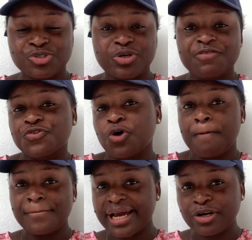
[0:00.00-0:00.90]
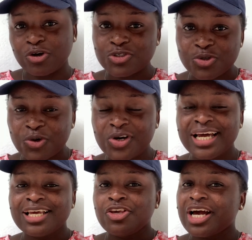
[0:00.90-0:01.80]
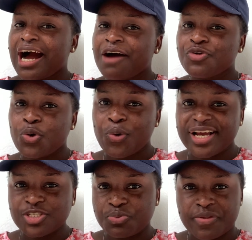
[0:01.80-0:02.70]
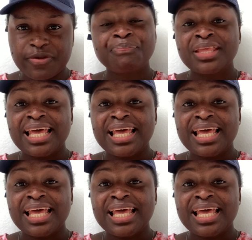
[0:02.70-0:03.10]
so if you don't mind, also you can have your coins with you.